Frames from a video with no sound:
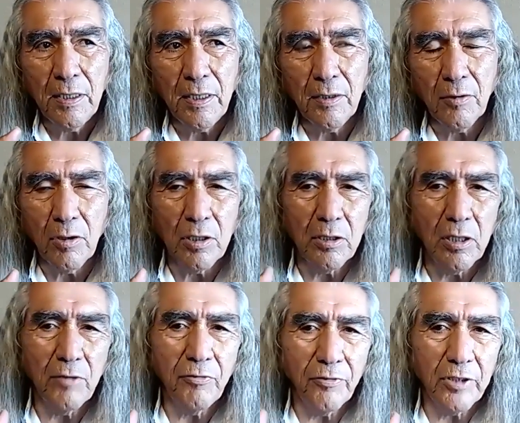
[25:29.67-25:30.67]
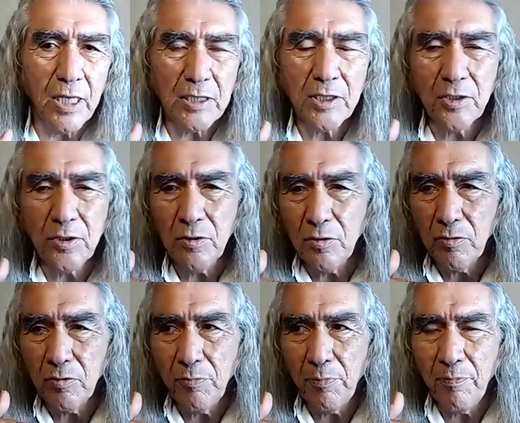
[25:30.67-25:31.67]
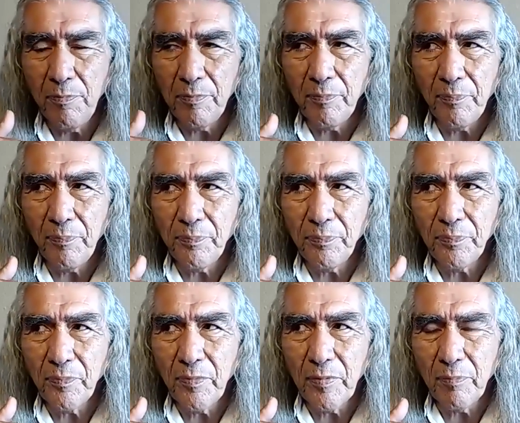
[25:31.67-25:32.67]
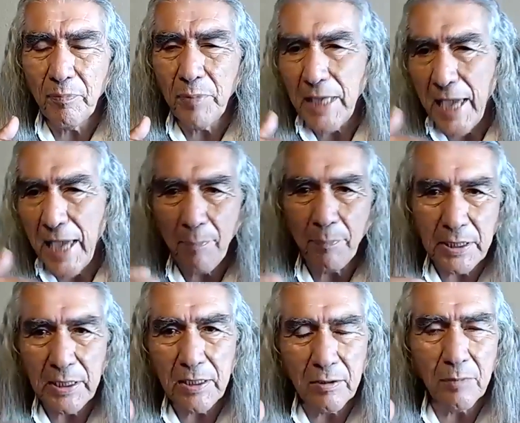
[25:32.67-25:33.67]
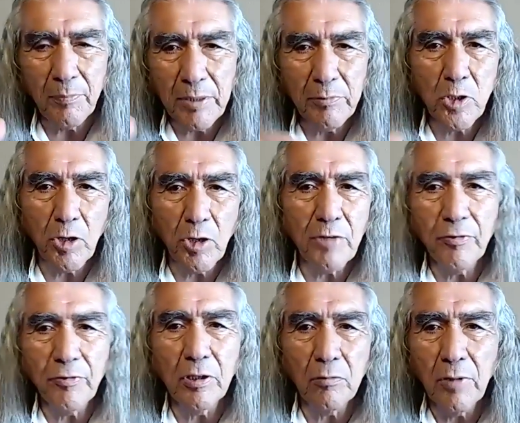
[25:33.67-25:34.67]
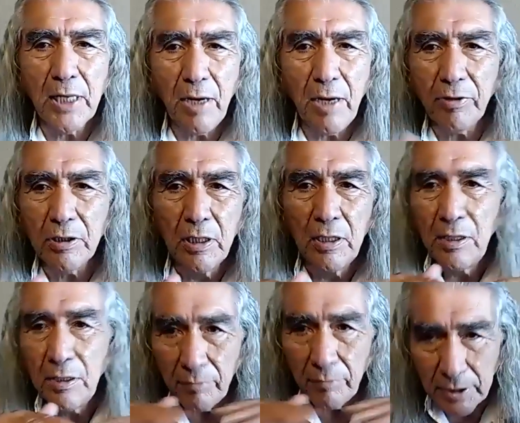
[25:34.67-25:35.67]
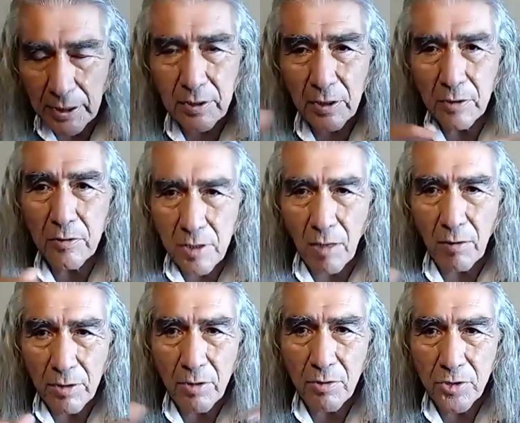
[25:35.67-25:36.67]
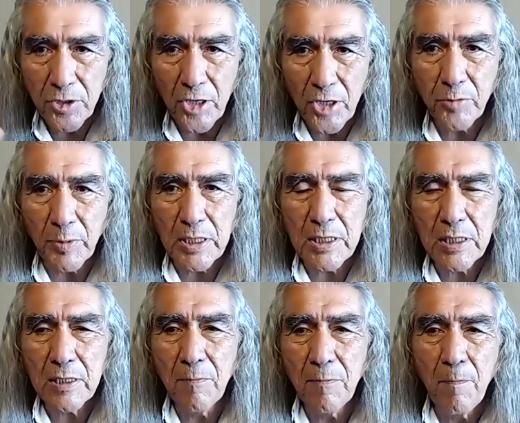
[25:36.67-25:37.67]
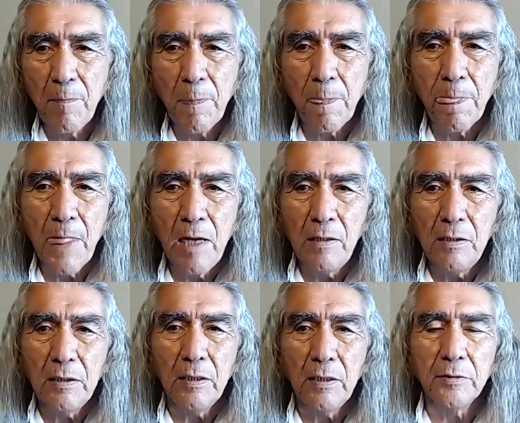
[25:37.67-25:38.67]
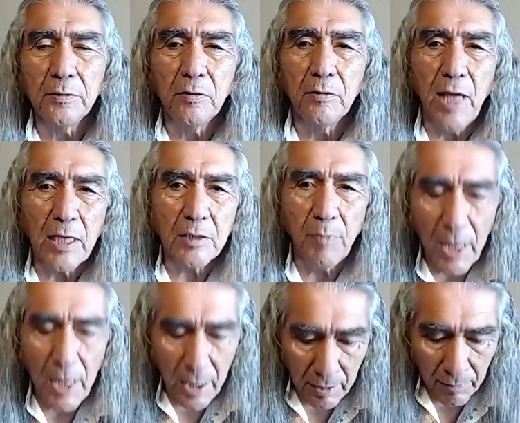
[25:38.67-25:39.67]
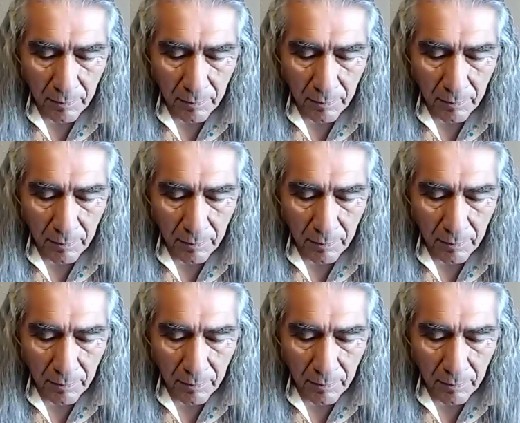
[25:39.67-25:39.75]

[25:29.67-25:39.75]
in order for us to be happy or be joyful or whatever, we need to lose all of those judgments. And so that's my